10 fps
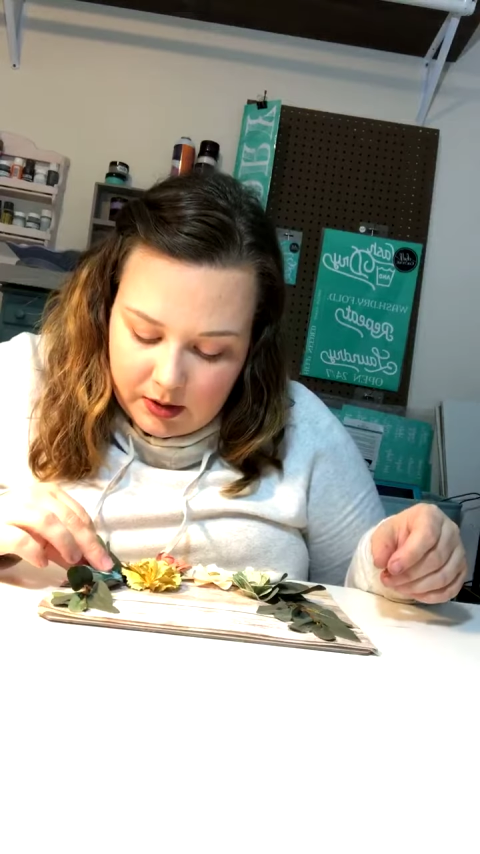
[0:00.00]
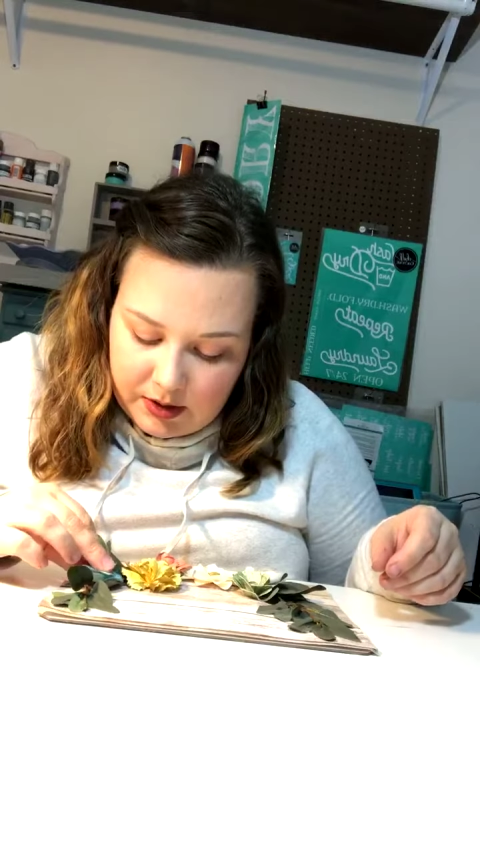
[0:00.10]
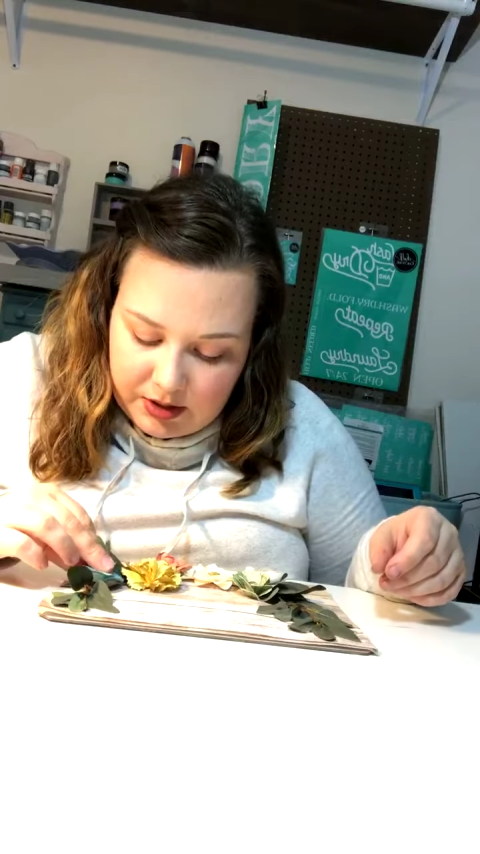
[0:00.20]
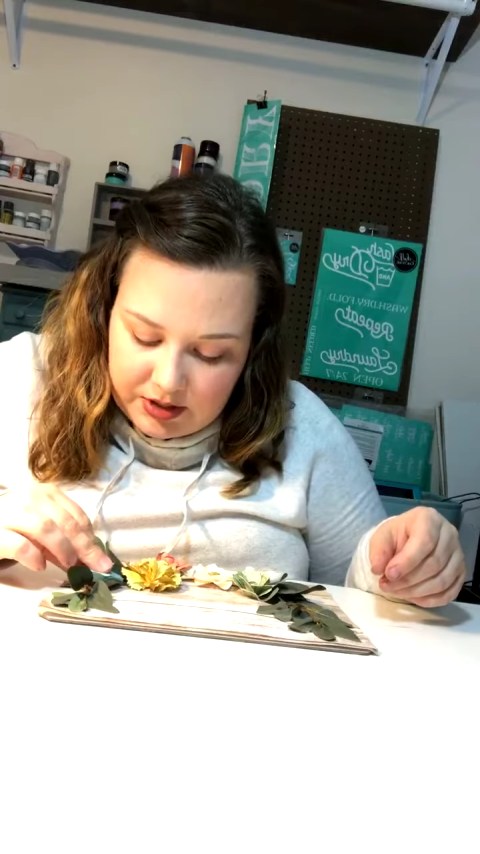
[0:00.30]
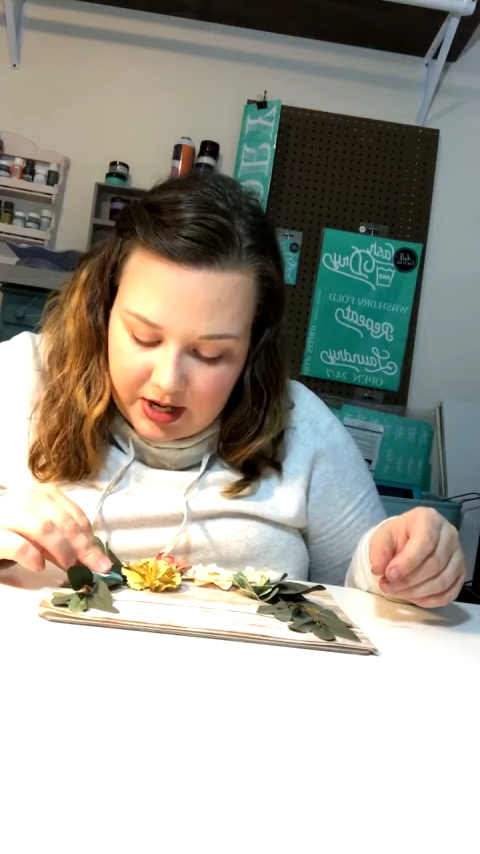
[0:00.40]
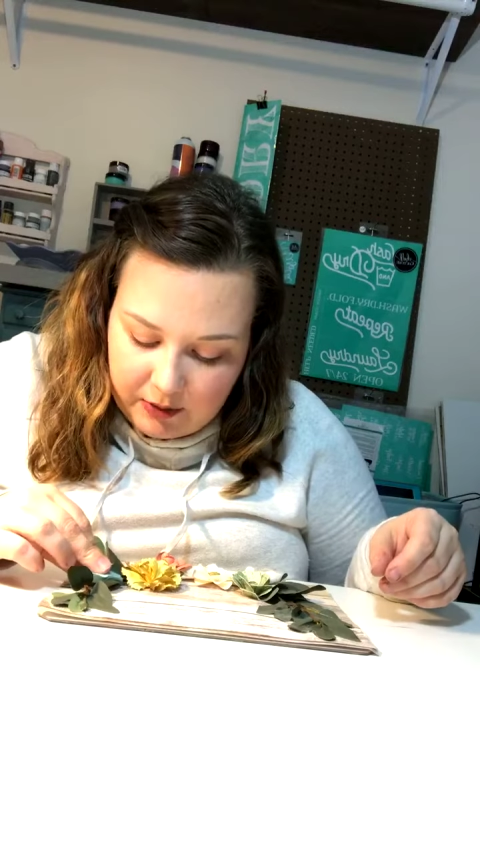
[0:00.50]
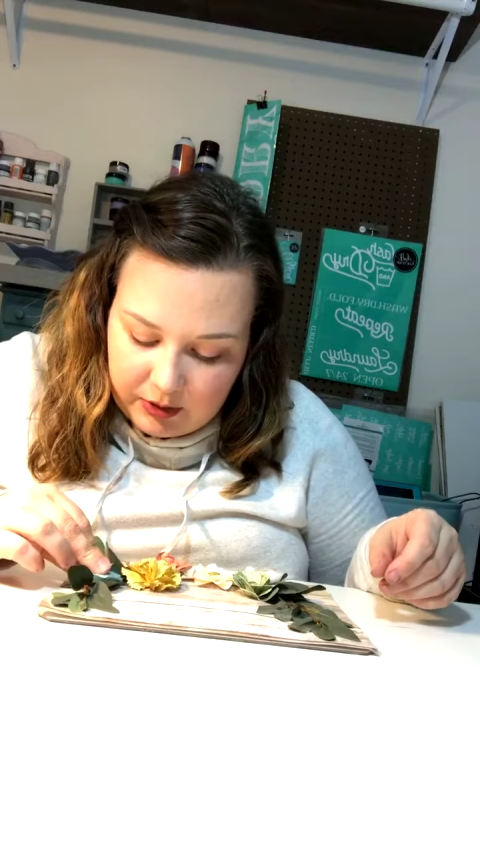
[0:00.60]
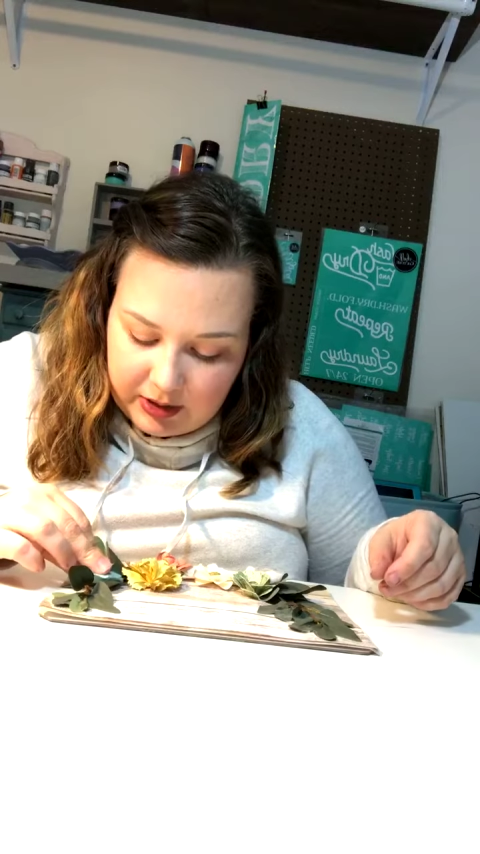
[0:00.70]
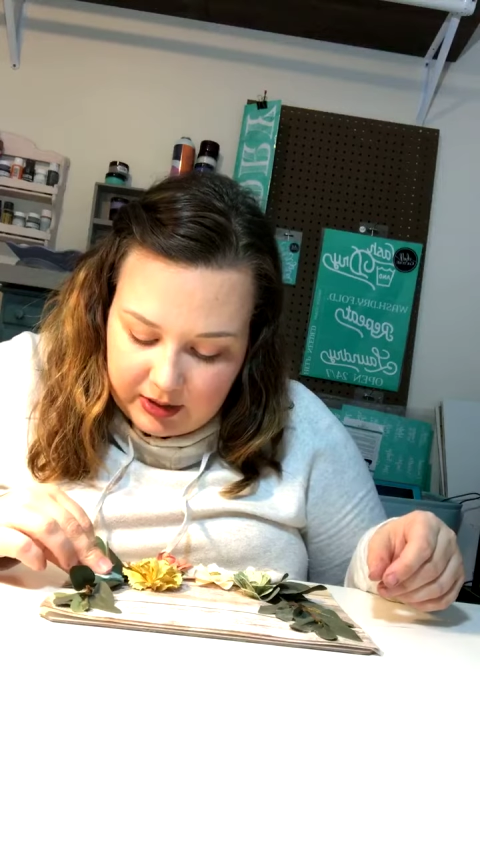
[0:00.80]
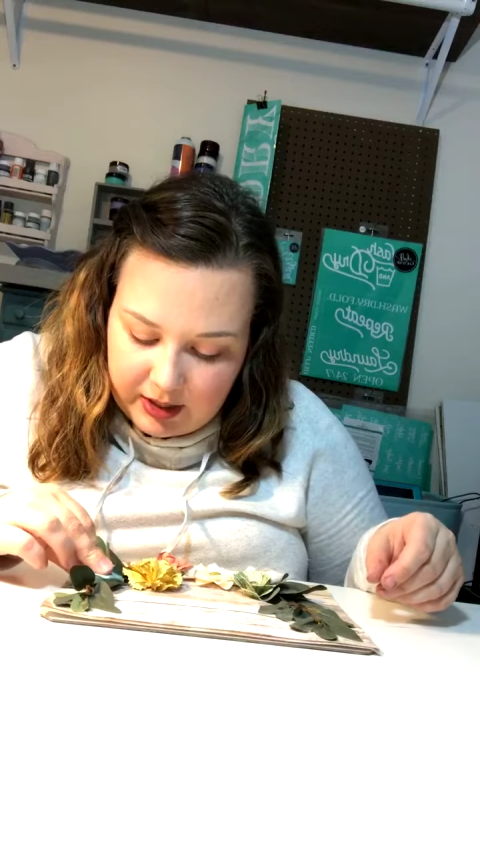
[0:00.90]
There's not
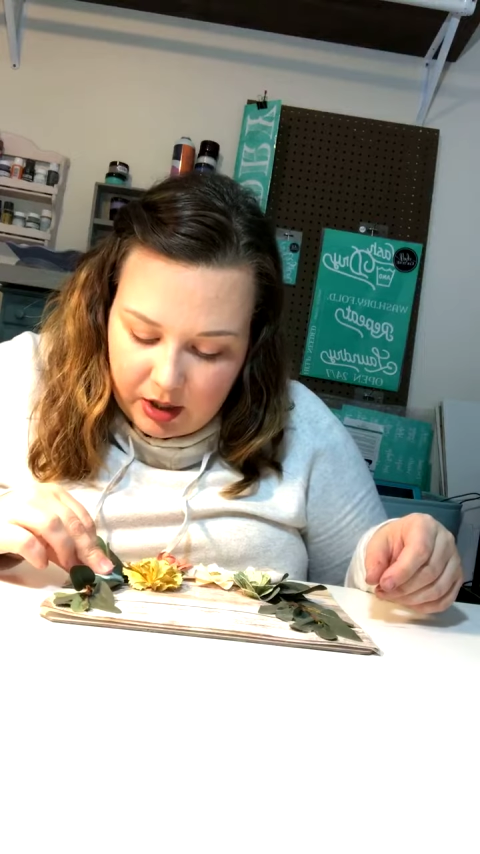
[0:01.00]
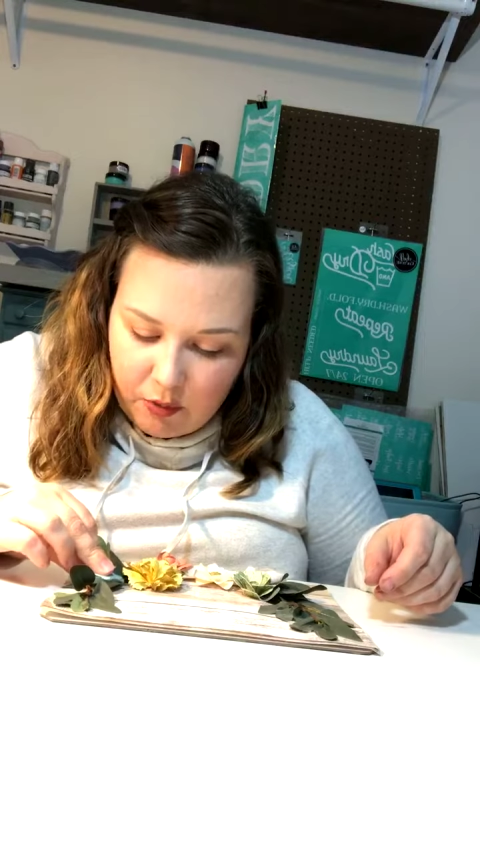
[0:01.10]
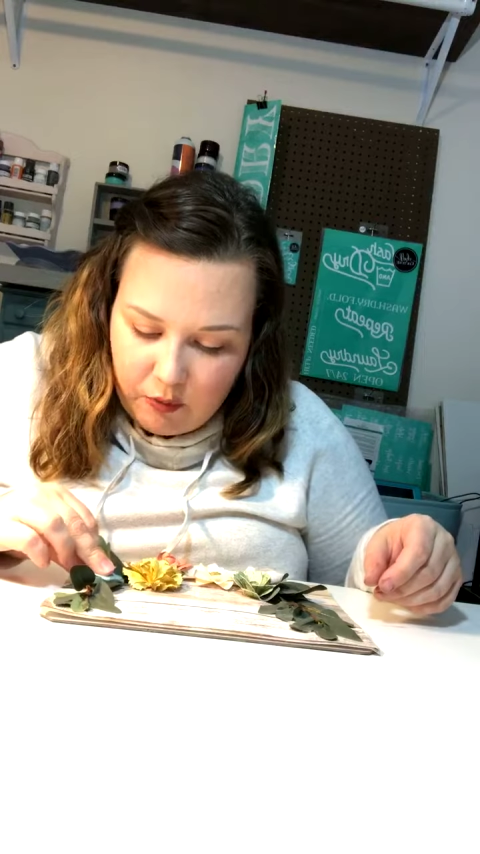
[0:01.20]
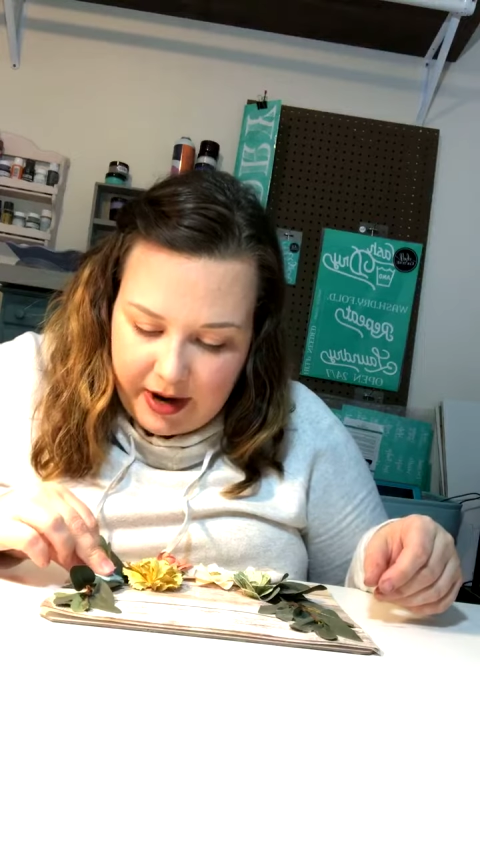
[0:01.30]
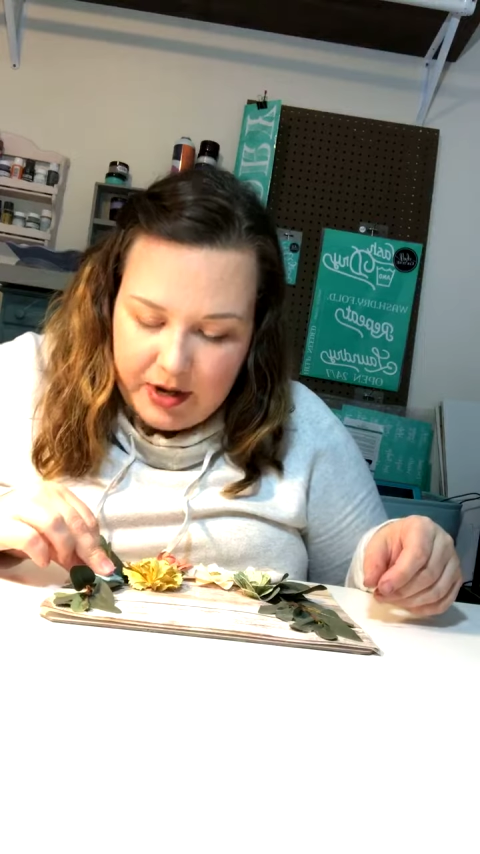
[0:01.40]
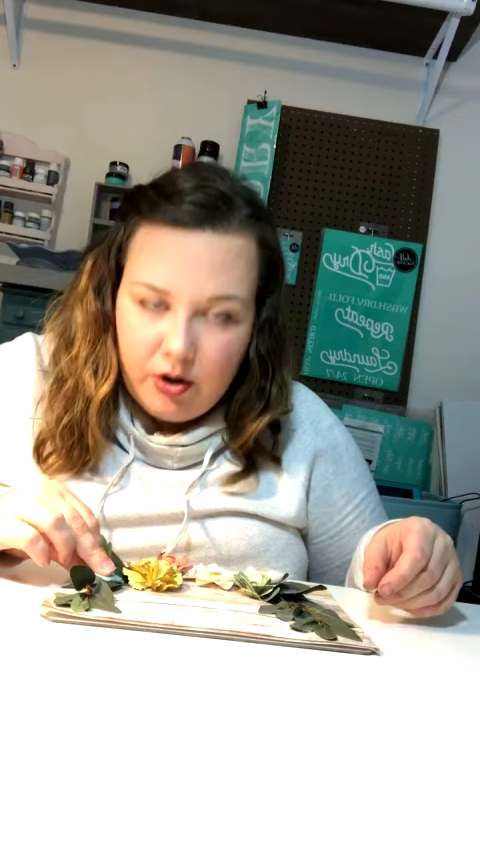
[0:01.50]
really like a right